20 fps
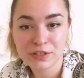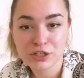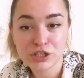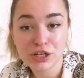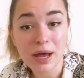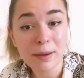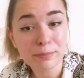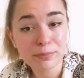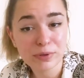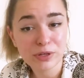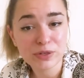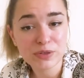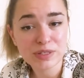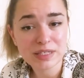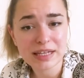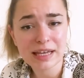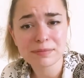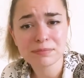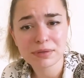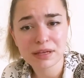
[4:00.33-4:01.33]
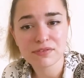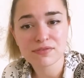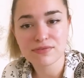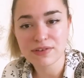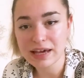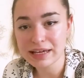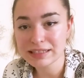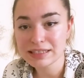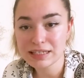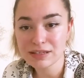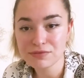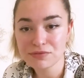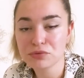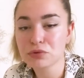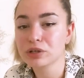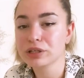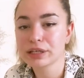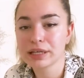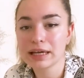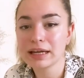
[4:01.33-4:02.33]
Shampoos can be effective
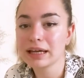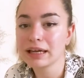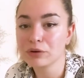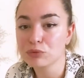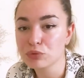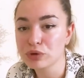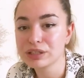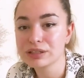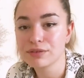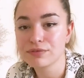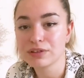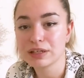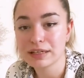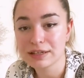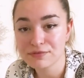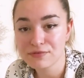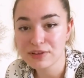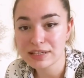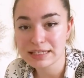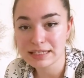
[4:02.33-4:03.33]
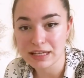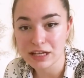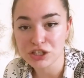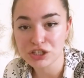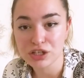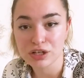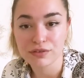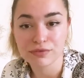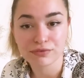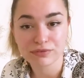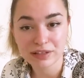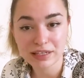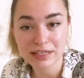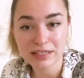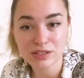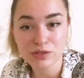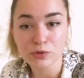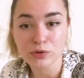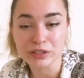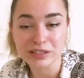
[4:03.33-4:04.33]
for getting rid of an infestation of
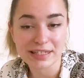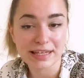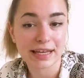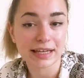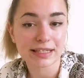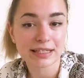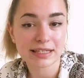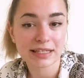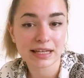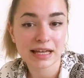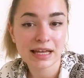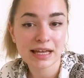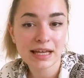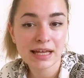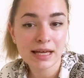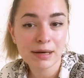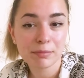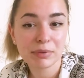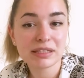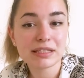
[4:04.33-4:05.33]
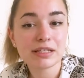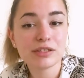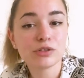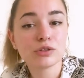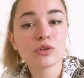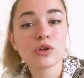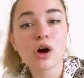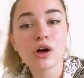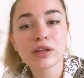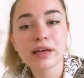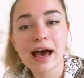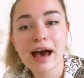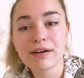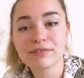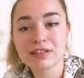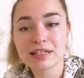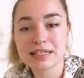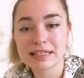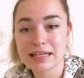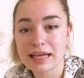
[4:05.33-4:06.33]
fleas or ticks, but they do not
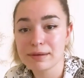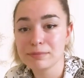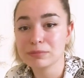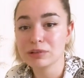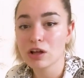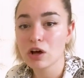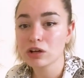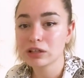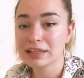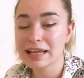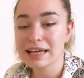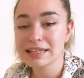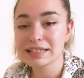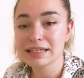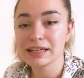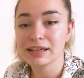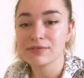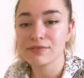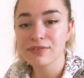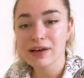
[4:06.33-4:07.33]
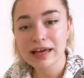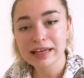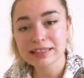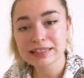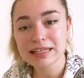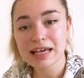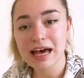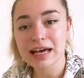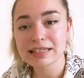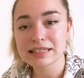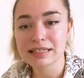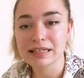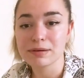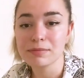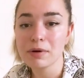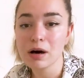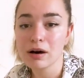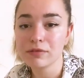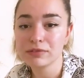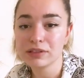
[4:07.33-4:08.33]
have the same long-lasting effects as
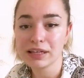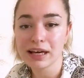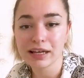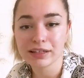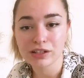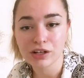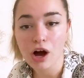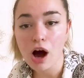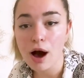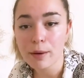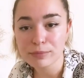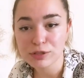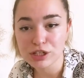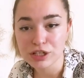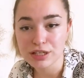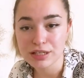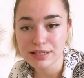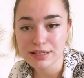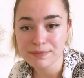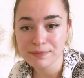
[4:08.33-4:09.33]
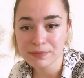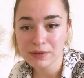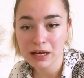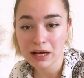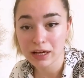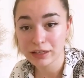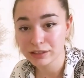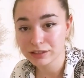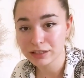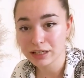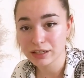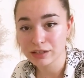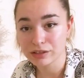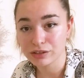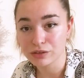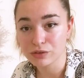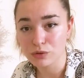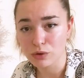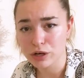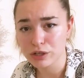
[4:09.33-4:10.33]
some of the other options, other than
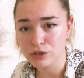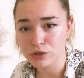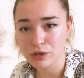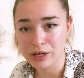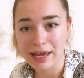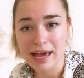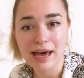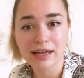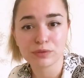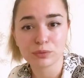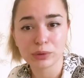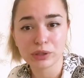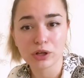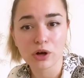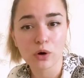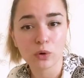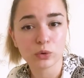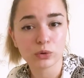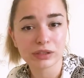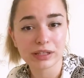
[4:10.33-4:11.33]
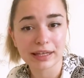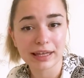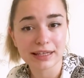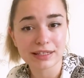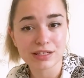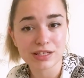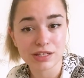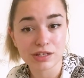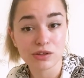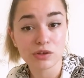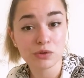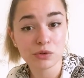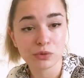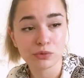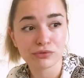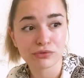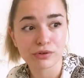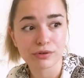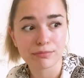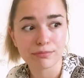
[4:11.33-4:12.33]
grudge your cat will hold against
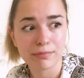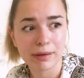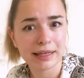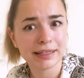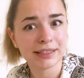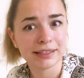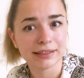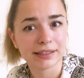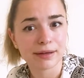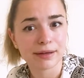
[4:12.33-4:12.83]
you for bathing